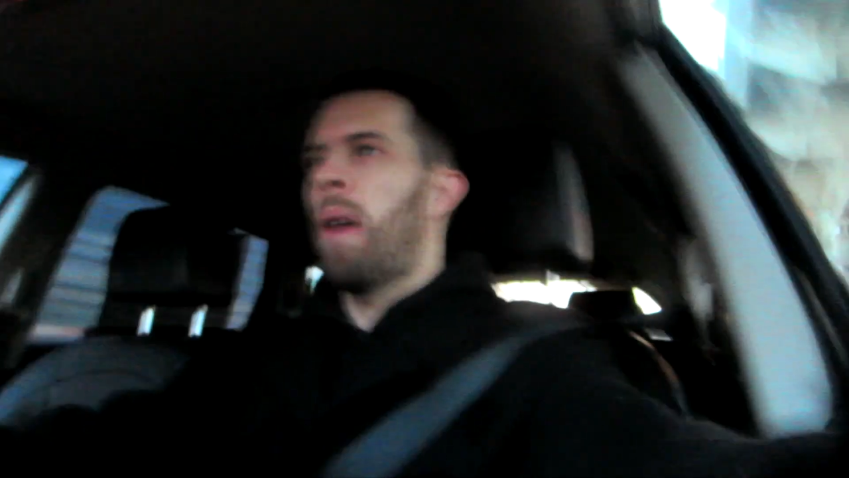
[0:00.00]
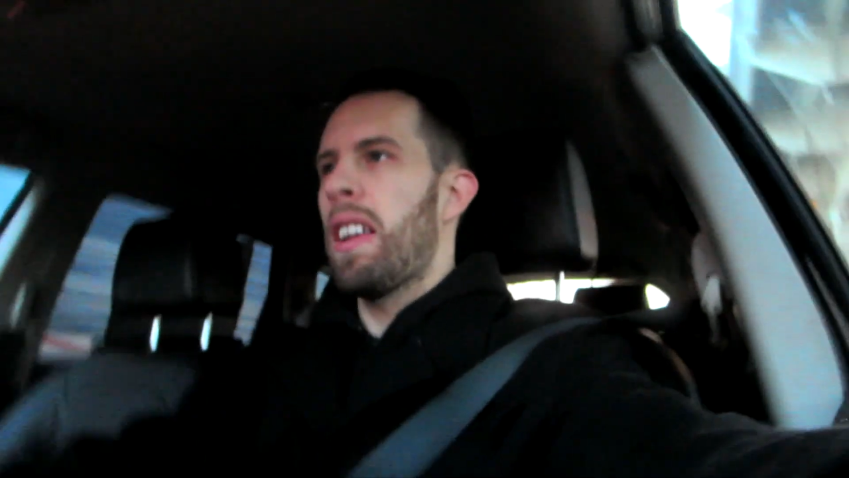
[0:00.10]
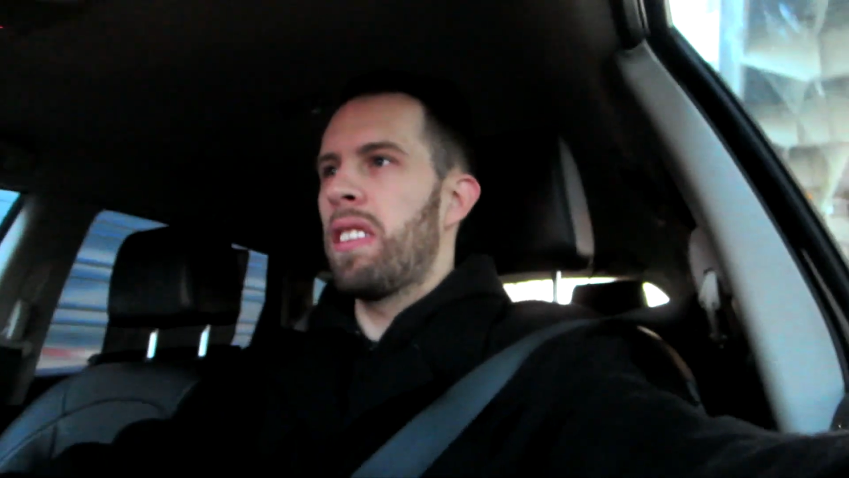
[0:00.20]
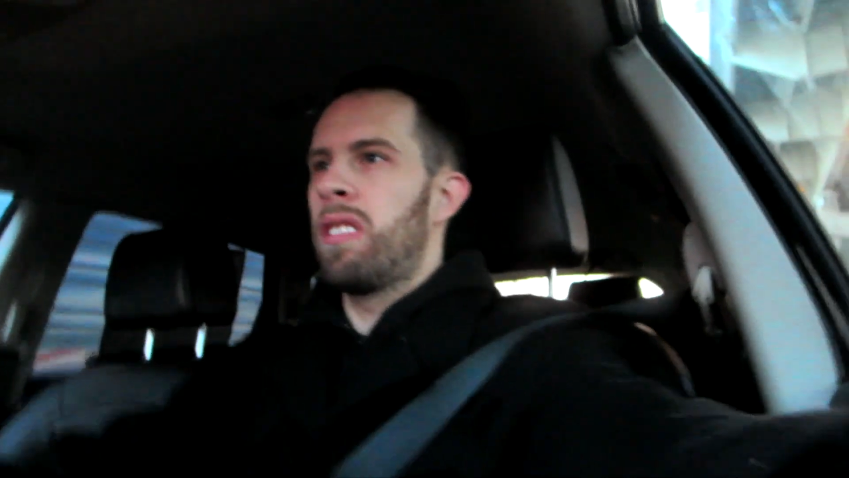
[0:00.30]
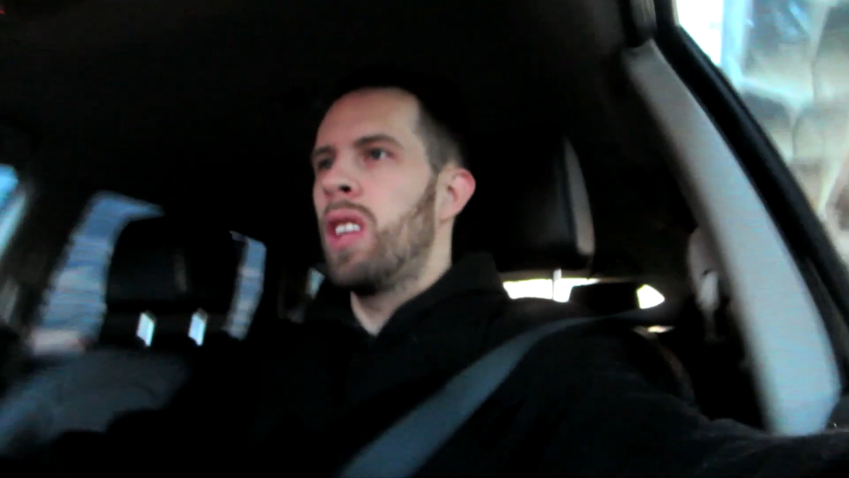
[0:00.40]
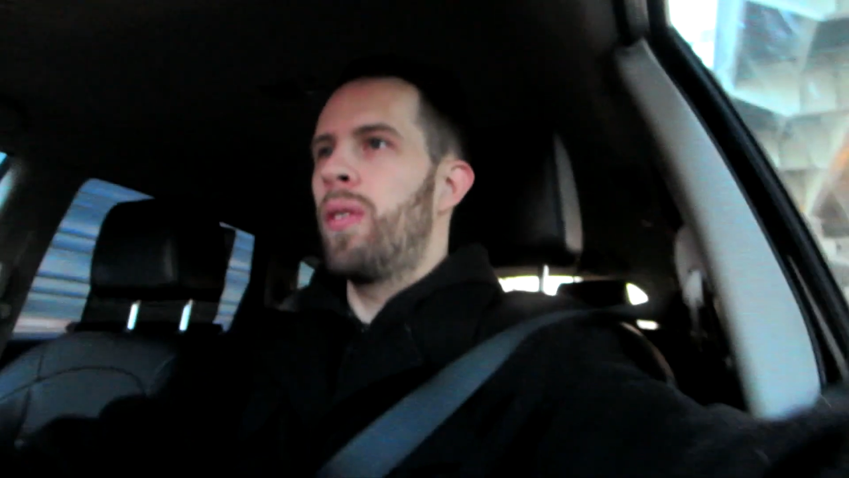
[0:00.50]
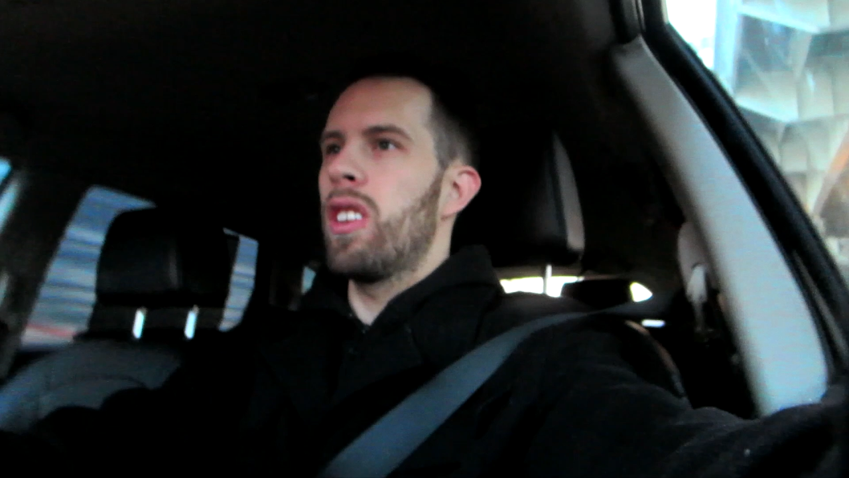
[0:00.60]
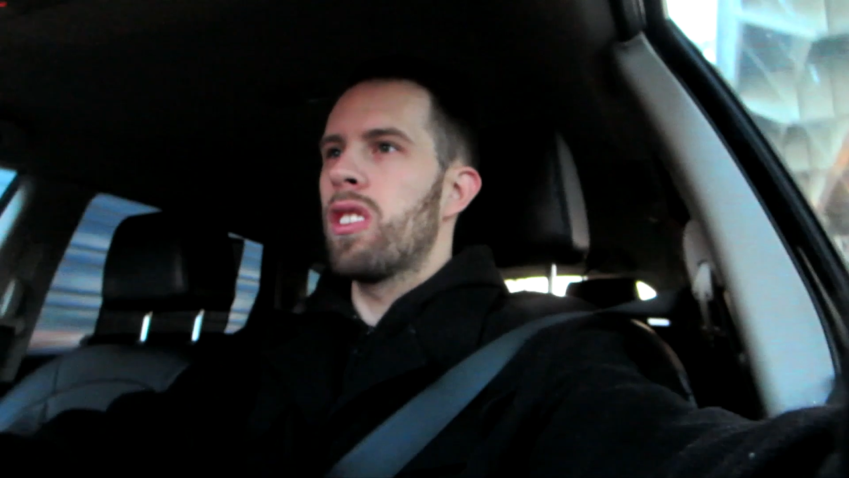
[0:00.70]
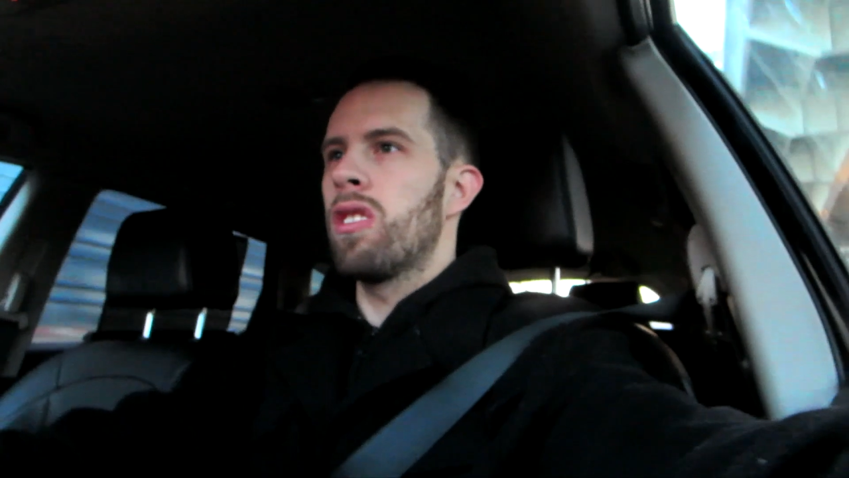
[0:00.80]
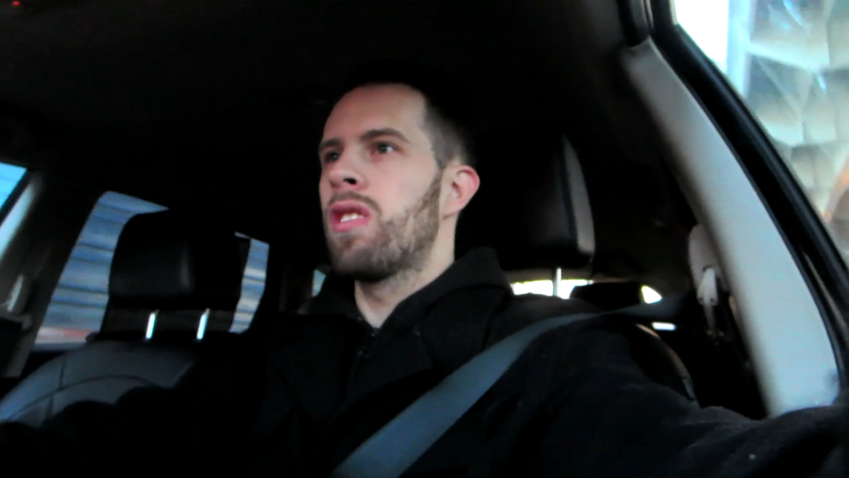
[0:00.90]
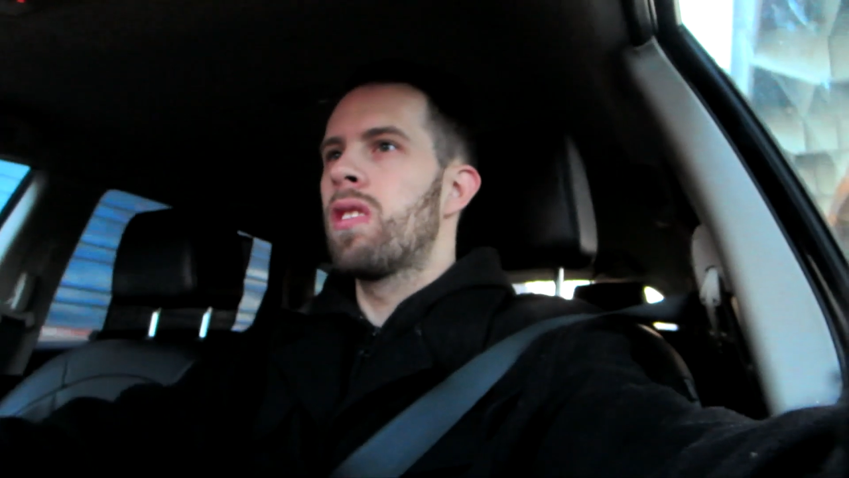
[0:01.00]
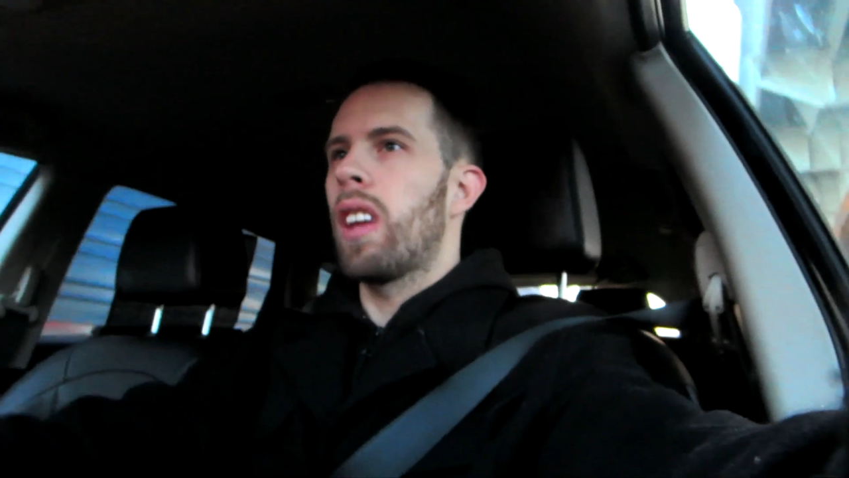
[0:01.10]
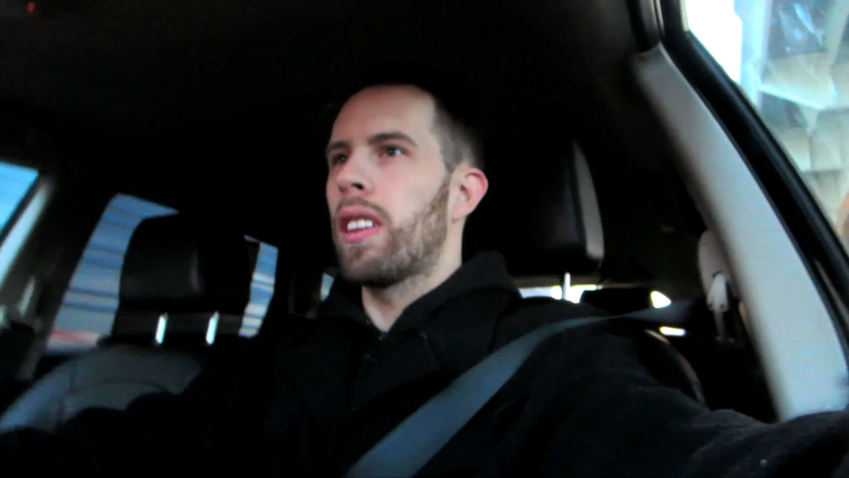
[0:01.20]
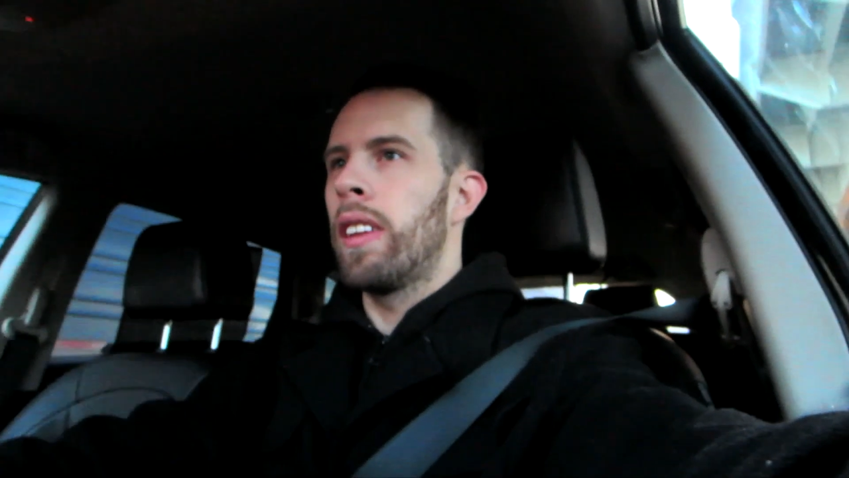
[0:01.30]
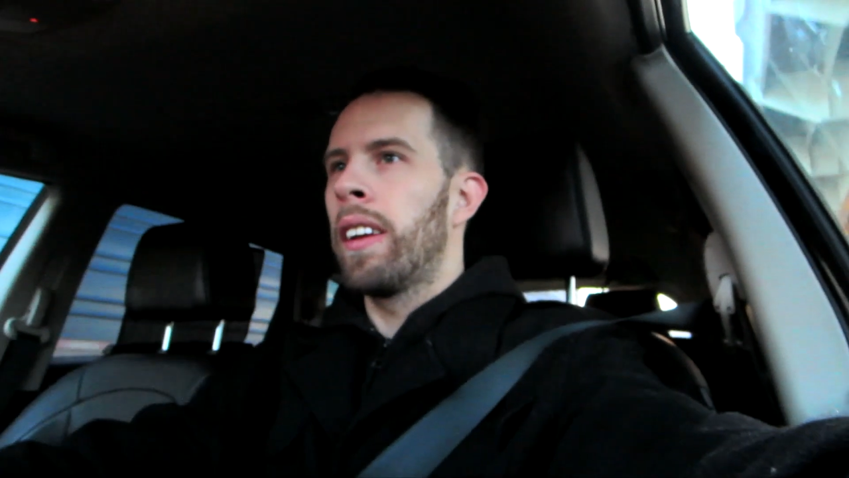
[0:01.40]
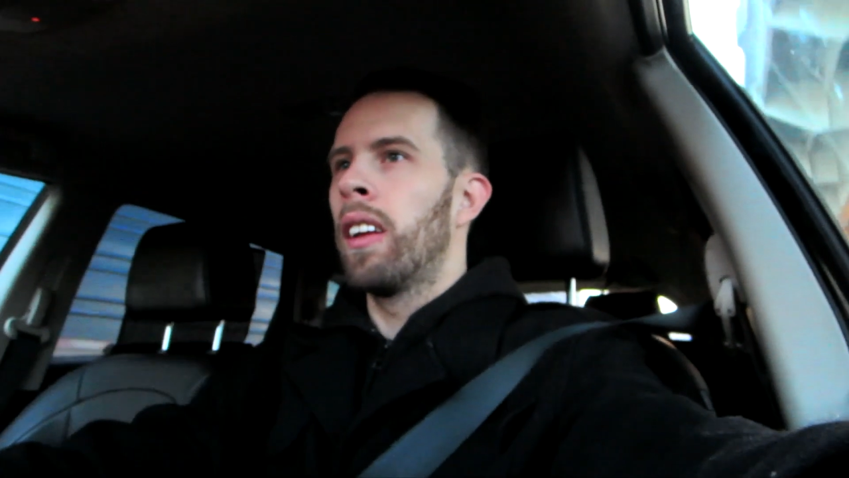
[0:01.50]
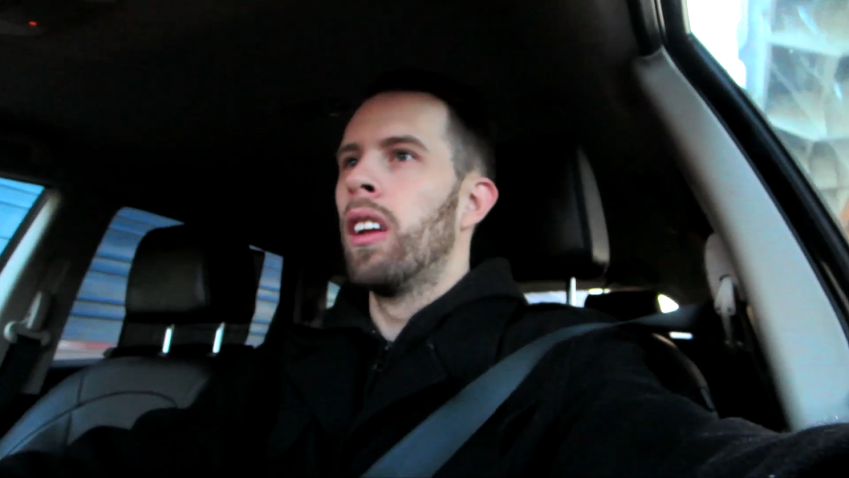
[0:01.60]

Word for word: positivity is sickening.